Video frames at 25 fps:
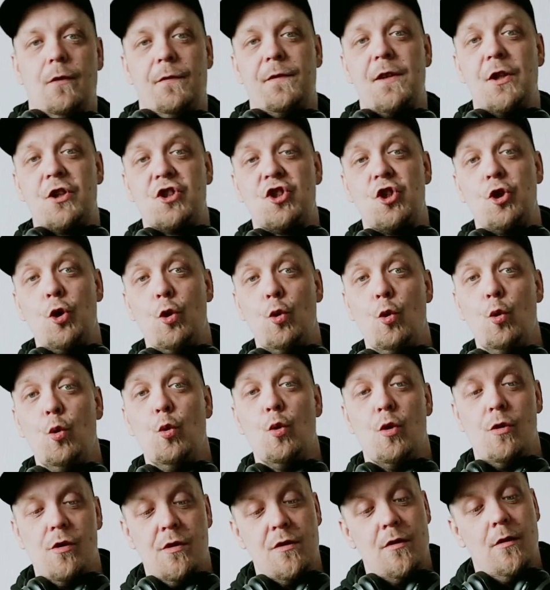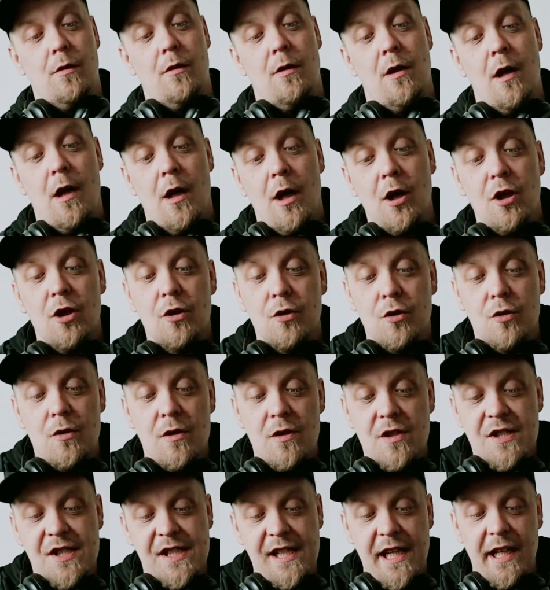of the two
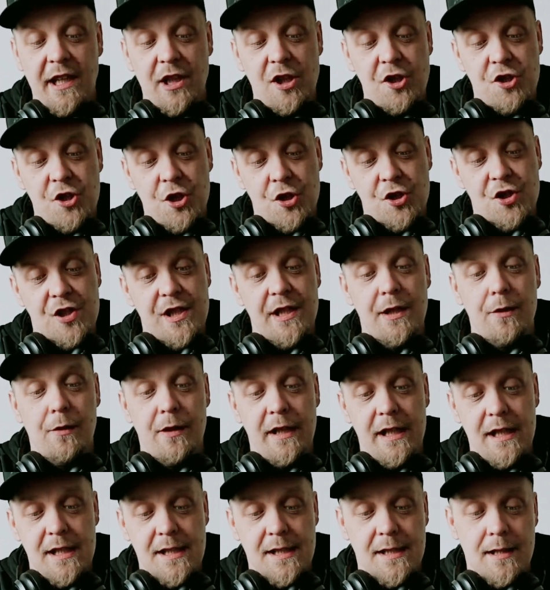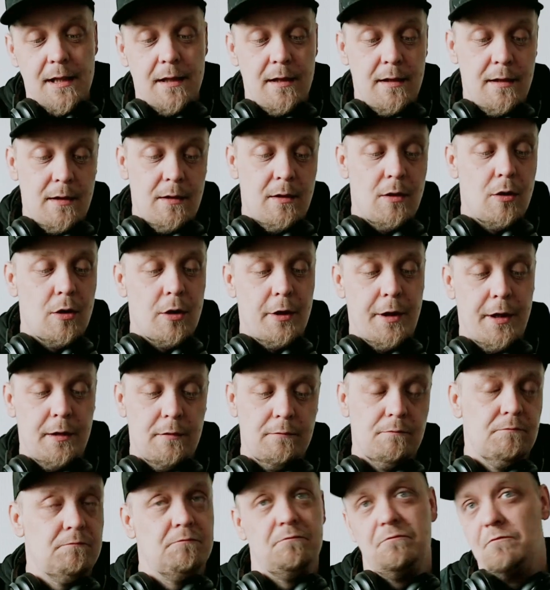signature series,
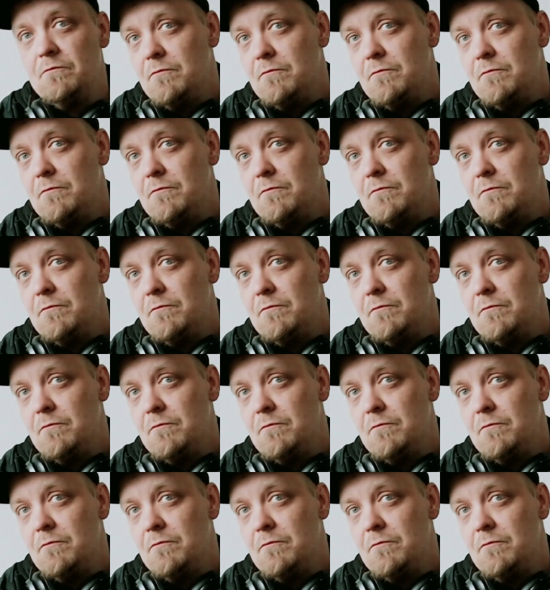or